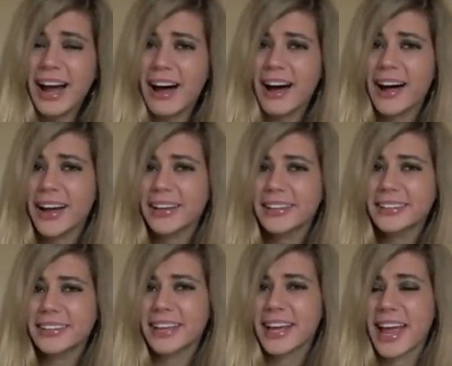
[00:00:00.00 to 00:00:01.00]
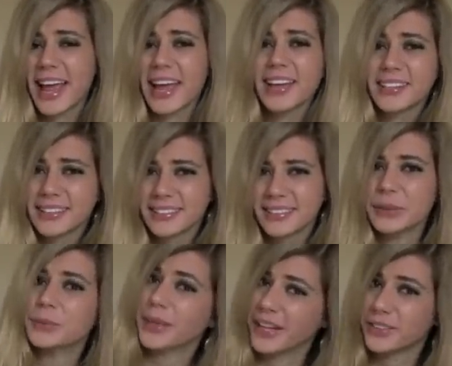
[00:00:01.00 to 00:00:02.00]
I hated
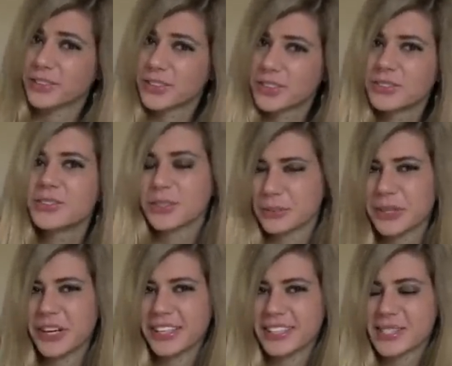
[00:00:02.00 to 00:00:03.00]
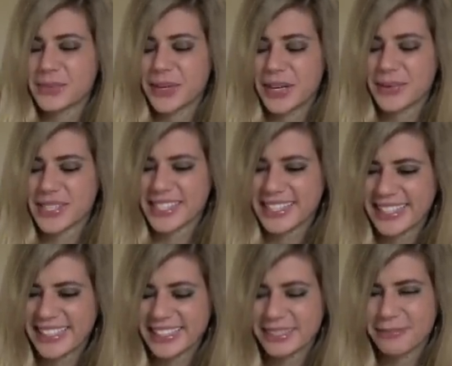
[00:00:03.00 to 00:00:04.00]
the ranch, to be honest, when I was a
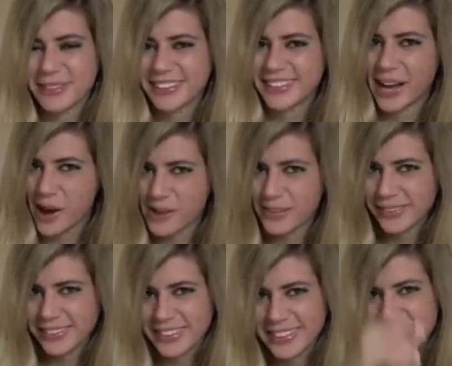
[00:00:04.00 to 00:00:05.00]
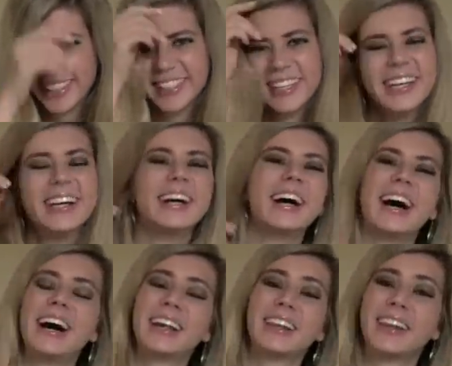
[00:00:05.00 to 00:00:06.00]
kid, but now
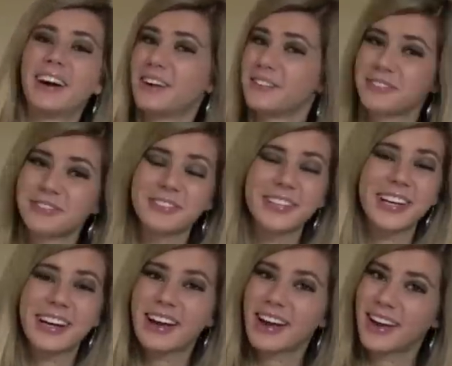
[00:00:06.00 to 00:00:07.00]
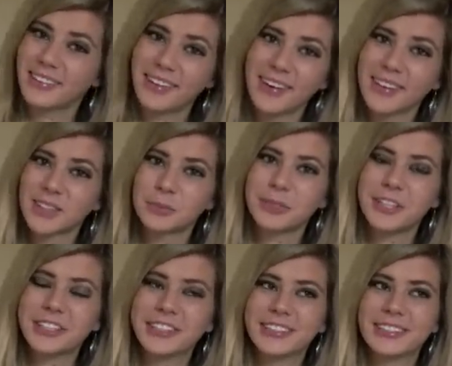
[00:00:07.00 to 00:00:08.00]
I love that I had that
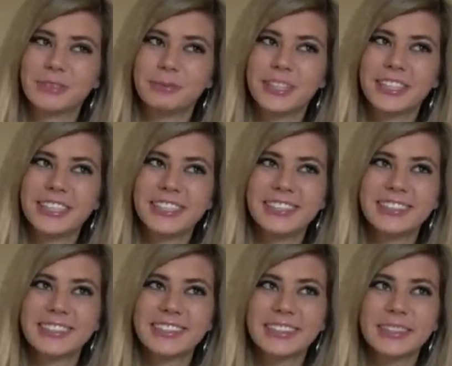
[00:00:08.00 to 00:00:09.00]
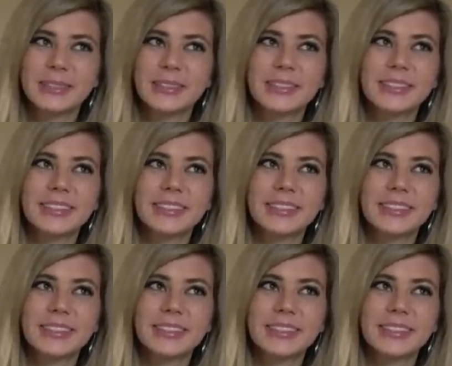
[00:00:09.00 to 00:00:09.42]
experience because it